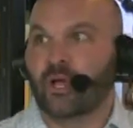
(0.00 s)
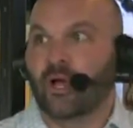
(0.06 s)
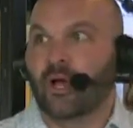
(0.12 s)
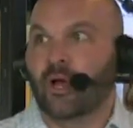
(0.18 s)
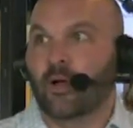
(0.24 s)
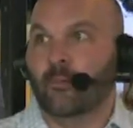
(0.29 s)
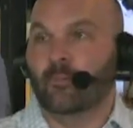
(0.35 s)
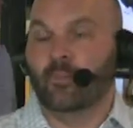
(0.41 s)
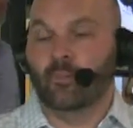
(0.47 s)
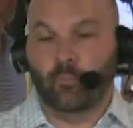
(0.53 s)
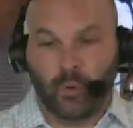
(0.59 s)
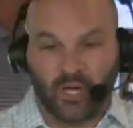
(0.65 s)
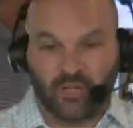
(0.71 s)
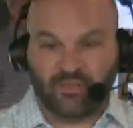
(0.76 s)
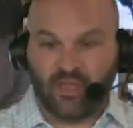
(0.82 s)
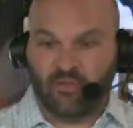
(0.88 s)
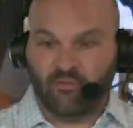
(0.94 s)

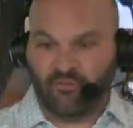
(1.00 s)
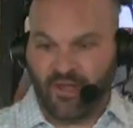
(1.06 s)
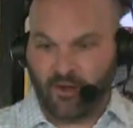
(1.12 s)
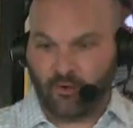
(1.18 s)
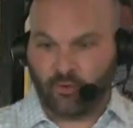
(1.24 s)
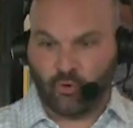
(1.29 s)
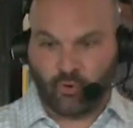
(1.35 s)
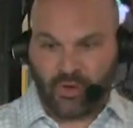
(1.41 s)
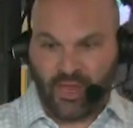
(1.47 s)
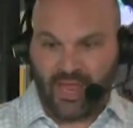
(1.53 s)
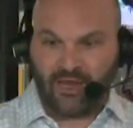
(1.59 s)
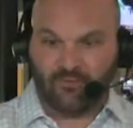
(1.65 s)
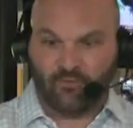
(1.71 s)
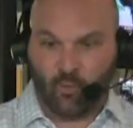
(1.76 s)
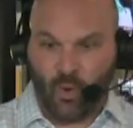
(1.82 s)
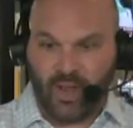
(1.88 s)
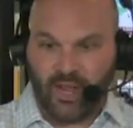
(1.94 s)
but they found
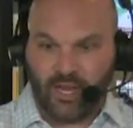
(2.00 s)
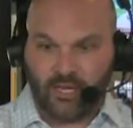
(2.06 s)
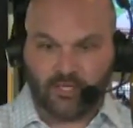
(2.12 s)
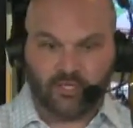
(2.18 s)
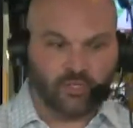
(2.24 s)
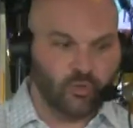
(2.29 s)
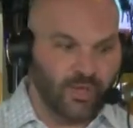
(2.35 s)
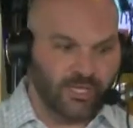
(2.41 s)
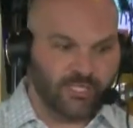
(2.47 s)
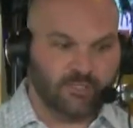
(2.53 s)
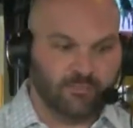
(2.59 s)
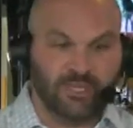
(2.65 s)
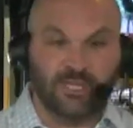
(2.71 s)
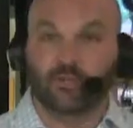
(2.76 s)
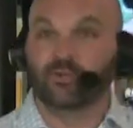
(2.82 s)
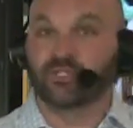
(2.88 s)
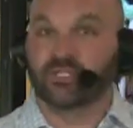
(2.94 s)
creative ways to get some
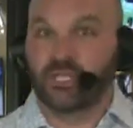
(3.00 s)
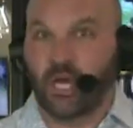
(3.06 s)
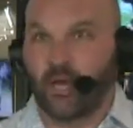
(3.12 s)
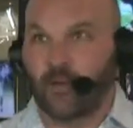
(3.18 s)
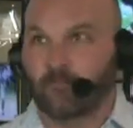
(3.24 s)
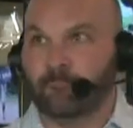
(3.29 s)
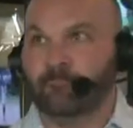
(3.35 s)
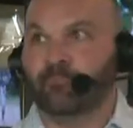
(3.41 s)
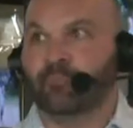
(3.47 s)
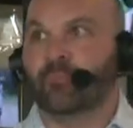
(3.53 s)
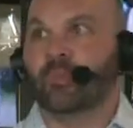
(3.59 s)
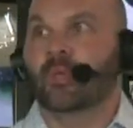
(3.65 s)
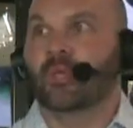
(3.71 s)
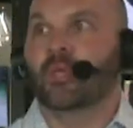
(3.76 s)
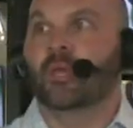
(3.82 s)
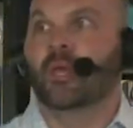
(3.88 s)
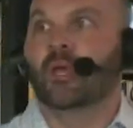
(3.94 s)
deals done.
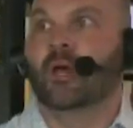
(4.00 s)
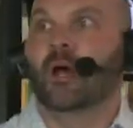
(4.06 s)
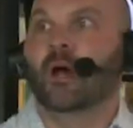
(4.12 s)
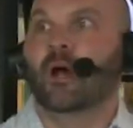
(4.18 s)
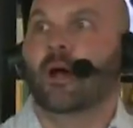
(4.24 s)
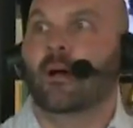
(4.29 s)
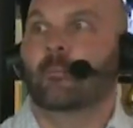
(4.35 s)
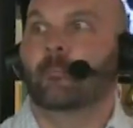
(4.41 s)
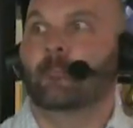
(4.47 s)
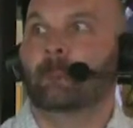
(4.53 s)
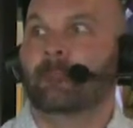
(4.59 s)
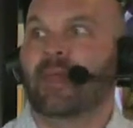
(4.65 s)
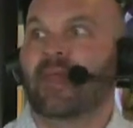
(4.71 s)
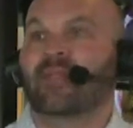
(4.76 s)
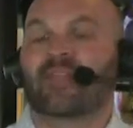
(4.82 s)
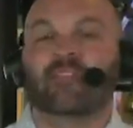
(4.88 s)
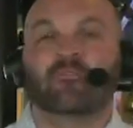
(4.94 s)
And
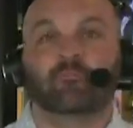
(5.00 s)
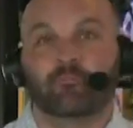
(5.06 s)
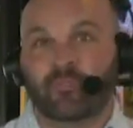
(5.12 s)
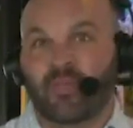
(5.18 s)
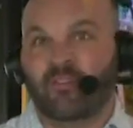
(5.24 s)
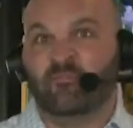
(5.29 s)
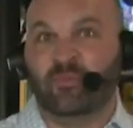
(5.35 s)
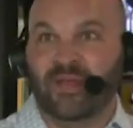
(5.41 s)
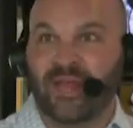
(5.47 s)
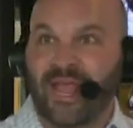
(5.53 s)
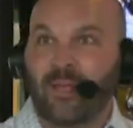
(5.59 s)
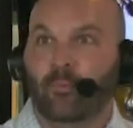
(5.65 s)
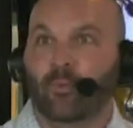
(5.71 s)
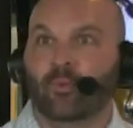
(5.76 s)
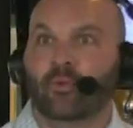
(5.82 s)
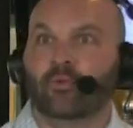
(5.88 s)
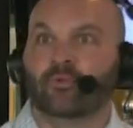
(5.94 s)
they've been
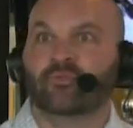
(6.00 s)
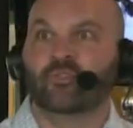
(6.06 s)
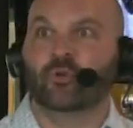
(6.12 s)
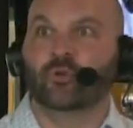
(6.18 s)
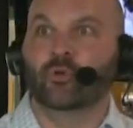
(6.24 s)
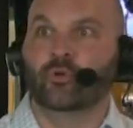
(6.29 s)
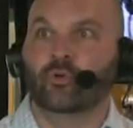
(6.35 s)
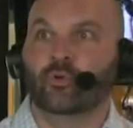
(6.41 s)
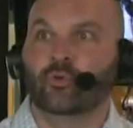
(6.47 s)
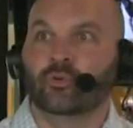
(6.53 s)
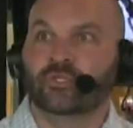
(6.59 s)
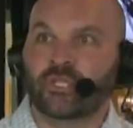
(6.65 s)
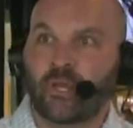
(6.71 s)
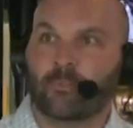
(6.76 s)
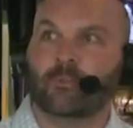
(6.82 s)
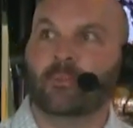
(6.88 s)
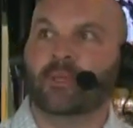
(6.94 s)
able to
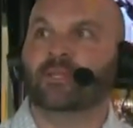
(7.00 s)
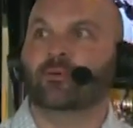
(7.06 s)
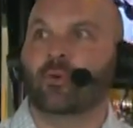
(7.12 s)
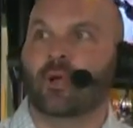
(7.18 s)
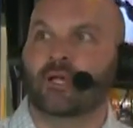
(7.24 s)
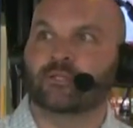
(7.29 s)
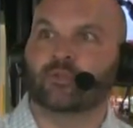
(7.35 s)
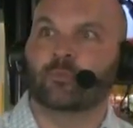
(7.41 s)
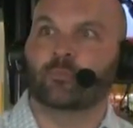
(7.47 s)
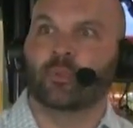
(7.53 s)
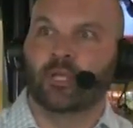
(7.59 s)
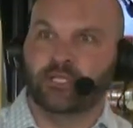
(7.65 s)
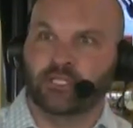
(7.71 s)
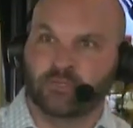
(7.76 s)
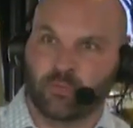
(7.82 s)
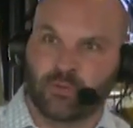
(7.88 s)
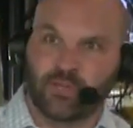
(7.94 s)
supplement their roster in
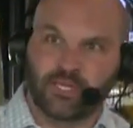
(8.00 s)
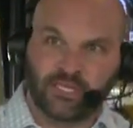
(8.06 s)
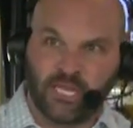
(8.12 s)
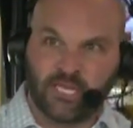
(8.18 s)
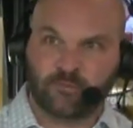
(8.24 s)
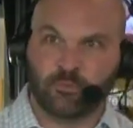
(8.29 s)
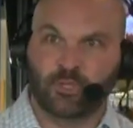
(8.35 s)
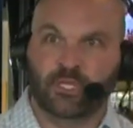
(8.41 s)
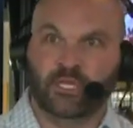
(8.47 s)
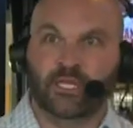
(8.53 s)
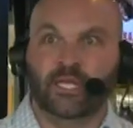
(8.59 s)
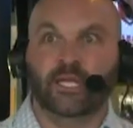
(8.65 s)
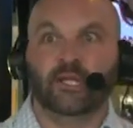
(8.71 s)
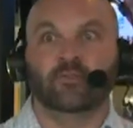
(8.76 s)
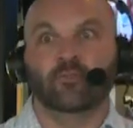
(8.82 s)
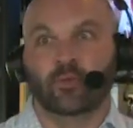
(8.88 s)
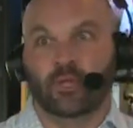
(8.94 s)
places where they desperately
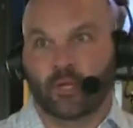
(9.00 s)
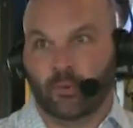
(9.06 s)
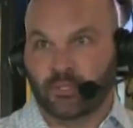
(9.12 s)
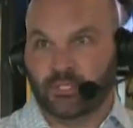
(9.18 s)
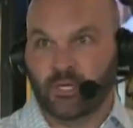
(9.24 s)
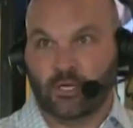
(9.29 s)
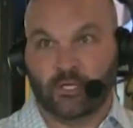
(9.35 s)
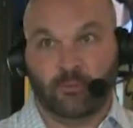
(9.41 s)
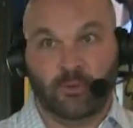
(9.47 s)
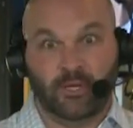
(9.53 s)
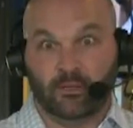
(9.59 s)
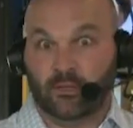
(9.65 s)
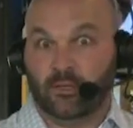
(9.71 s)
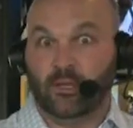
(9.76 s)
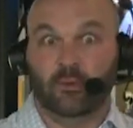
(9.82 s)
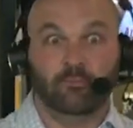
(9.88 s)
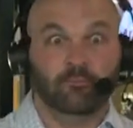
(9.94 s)
needed to, like we talked about.
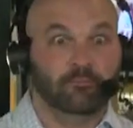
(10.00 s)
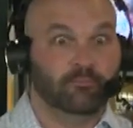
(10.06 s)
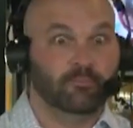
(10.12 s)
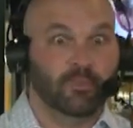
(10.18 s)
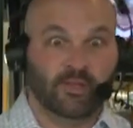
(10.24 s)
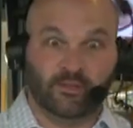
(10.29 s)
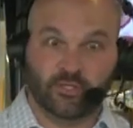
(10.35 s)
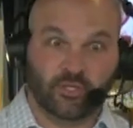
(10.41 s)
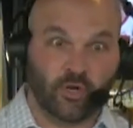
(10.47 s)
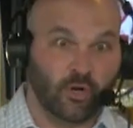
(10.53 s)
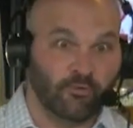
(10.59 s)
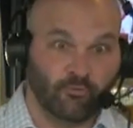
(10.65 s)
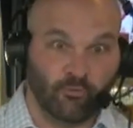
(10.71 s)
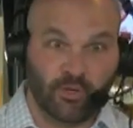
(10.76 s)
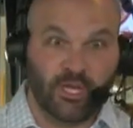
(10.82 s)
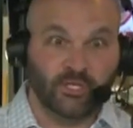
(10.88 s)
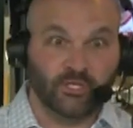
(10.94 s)
At the start of
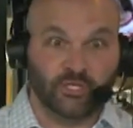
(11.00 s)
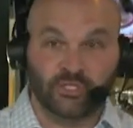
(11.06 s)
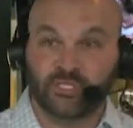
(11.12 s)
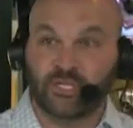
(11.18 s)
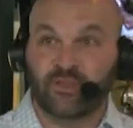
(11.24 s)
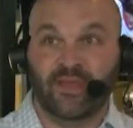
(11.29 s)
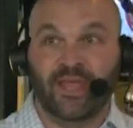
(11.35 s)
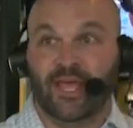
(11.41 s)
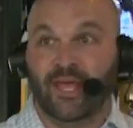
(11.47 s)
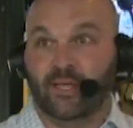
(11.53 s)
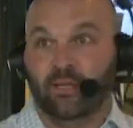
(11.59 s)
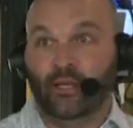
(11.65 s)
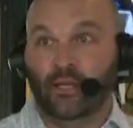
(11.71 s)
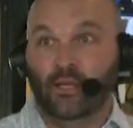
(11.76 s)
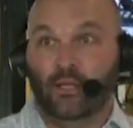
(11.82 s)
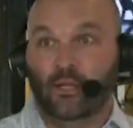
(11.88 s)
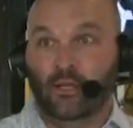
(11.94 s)
free agency, they had
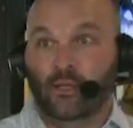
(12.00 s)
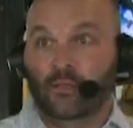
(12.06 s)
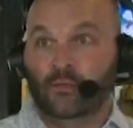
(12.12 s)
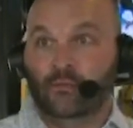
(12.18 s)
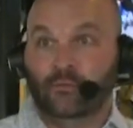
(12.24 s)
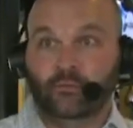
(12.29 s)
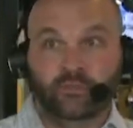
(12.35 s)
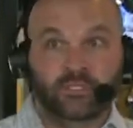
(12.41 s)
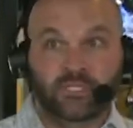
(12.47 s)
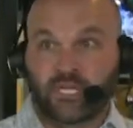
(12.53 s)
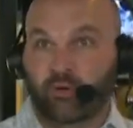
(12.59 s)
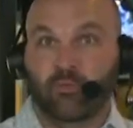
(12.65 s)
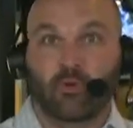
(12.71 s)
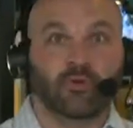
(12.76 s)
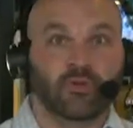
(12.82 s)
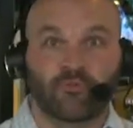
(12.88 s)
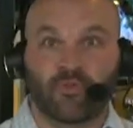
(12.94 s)

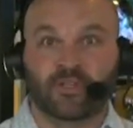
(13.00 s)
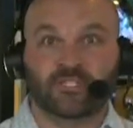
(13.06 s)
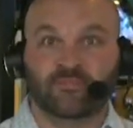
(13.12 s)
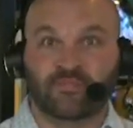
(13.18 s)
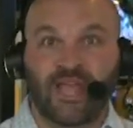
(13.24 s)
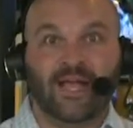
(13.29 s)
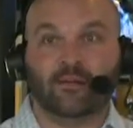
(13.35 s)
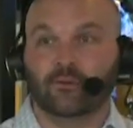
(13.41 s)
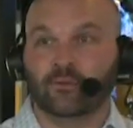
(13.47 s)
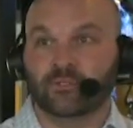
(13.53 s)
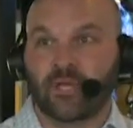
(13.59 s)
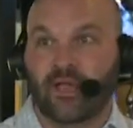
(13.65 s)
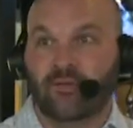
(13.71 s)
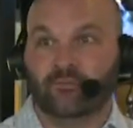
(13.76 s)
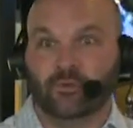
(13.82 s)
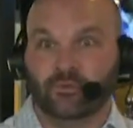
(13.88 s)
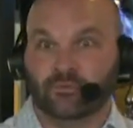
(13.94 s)
0 defensive tackles
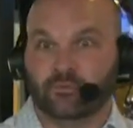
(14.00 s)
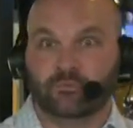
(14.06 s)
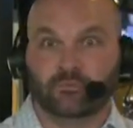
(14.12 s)
after